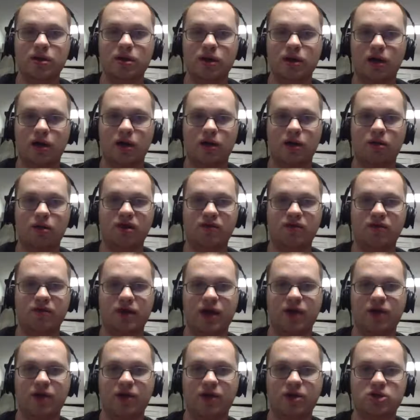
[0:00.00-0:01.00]
Cleveland
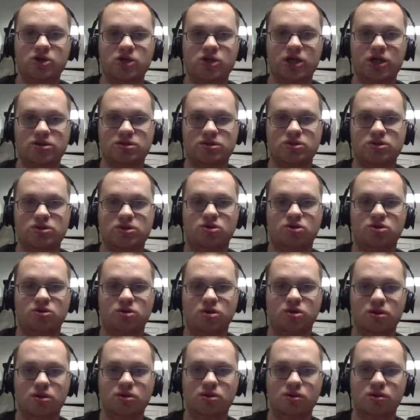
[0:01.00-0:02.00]
had their chances too,
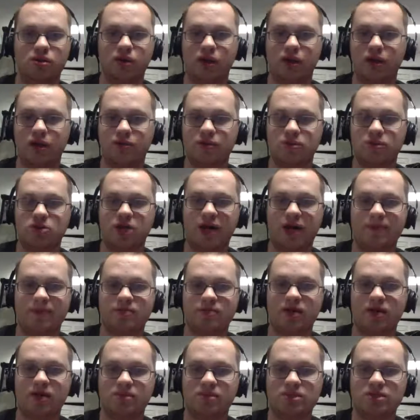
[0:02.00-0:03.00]
couldn't get the job
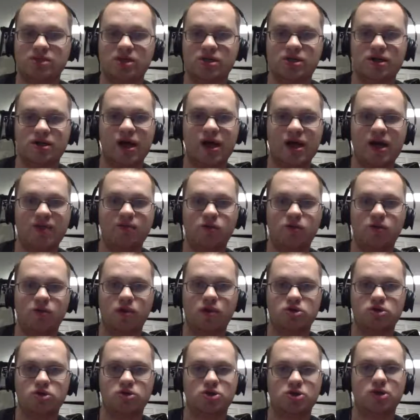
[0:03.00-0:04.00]
done, but still a heck of a
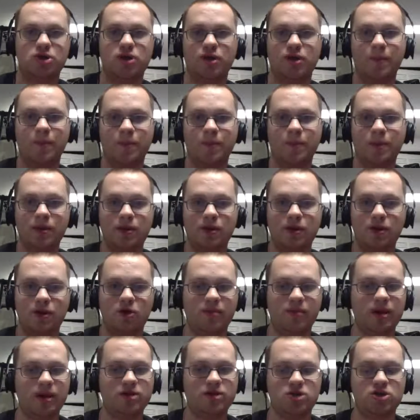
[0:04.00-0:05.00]
winning streak. And their
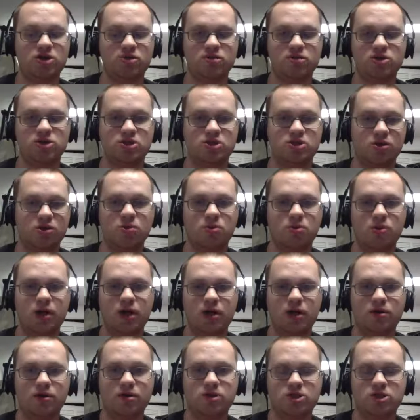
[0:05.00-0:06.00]
magic number is still 3
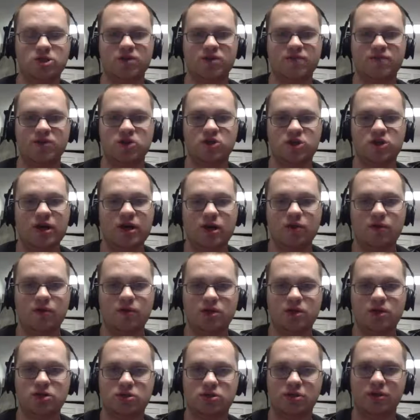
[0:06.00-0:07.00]
to clinch the division
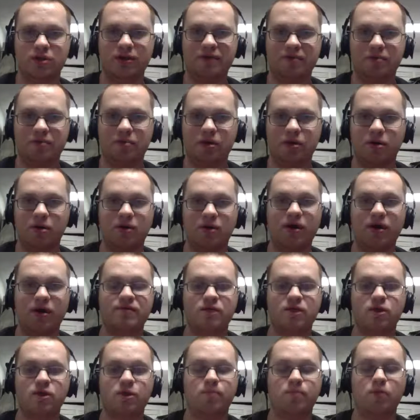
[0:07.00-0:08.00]
anyway, so they'll have
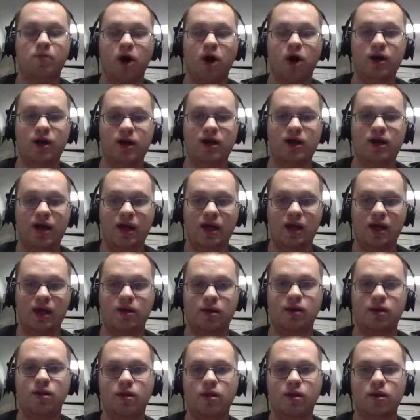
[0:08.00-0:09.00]
another party again
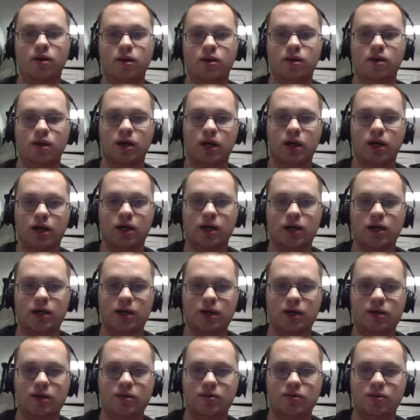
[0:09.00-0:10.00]

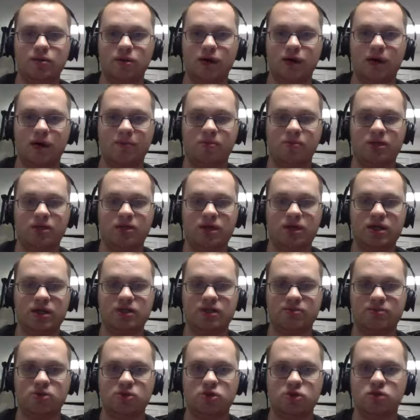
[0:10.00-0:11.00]
in a couple of days,
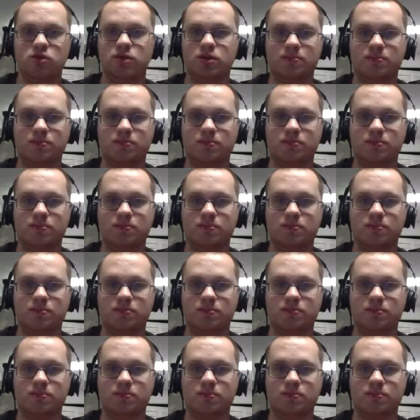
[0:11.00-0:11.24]
I'm sure.